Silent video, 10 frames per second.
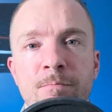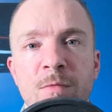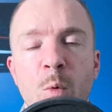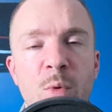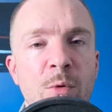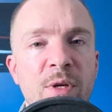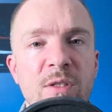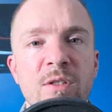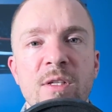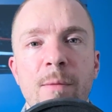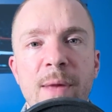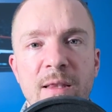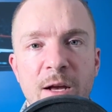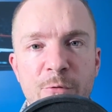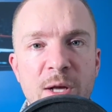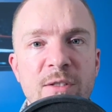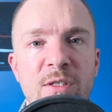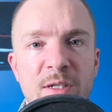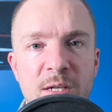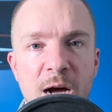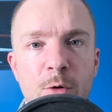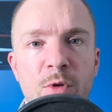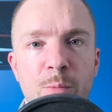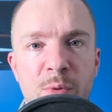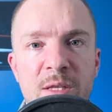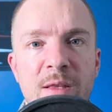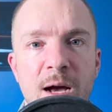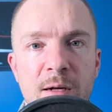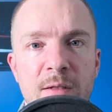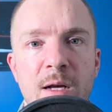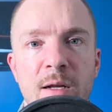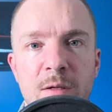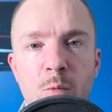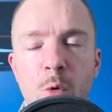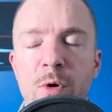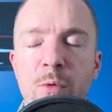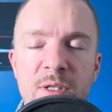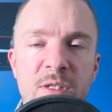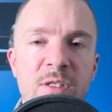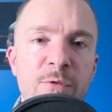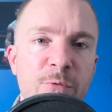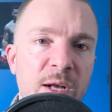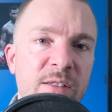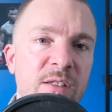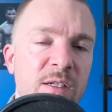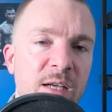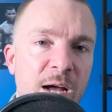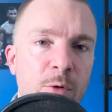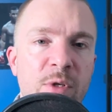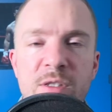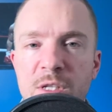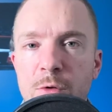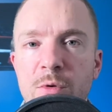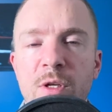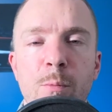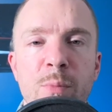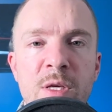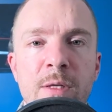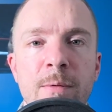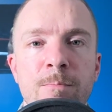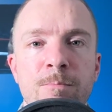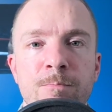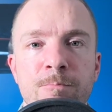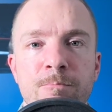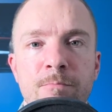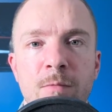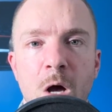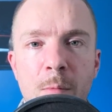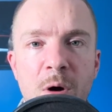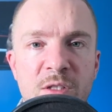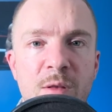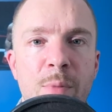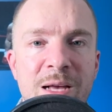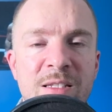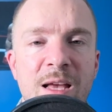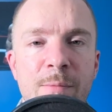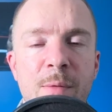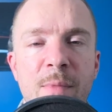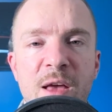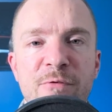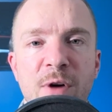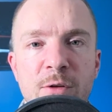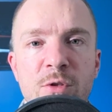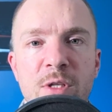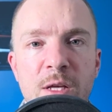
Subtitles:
that we don't get to see a man like Francis Ngannou compete in the octagon anymore. We don't get to see Francis Ngannou continue to compete amongst the best MMA fighters